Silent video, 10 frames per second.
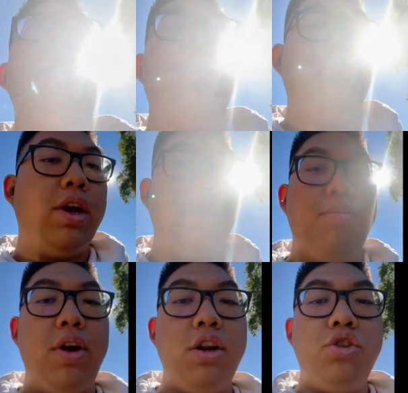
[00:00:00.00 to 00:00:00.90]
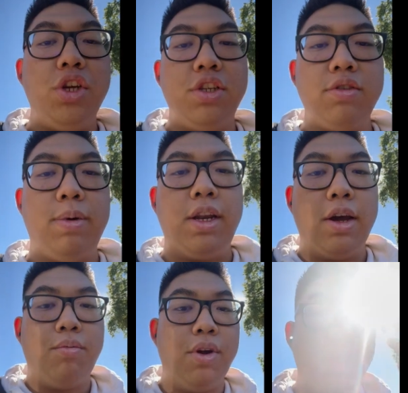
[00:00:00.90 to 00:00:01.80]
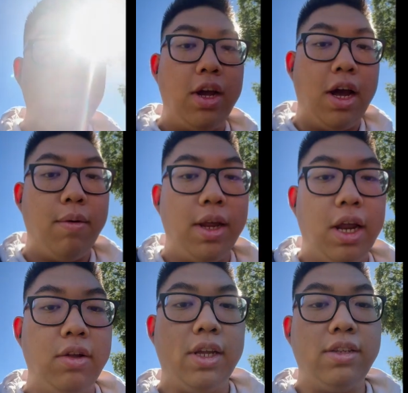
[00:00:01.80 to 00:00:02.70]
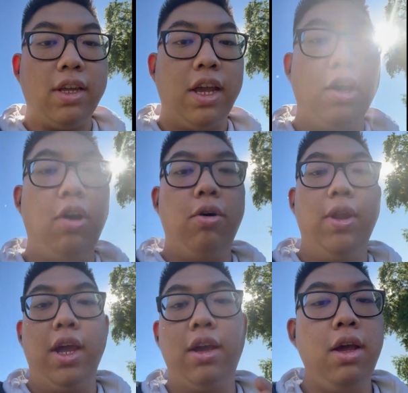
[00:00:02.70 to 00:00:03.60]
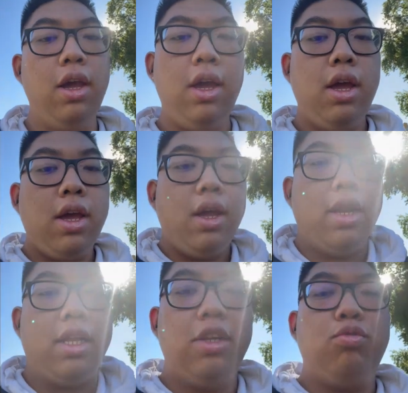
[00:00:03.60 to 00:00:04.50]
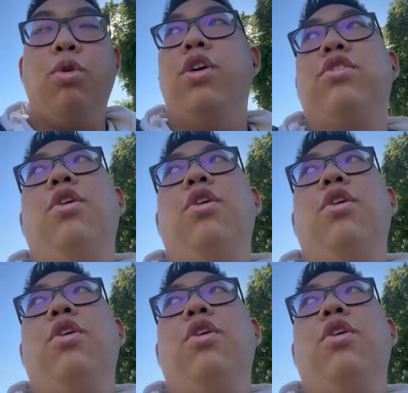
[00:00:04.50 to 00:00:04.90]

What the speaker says: Like pray to Jesus right now, pray to God right now that's saying, oh, like this war is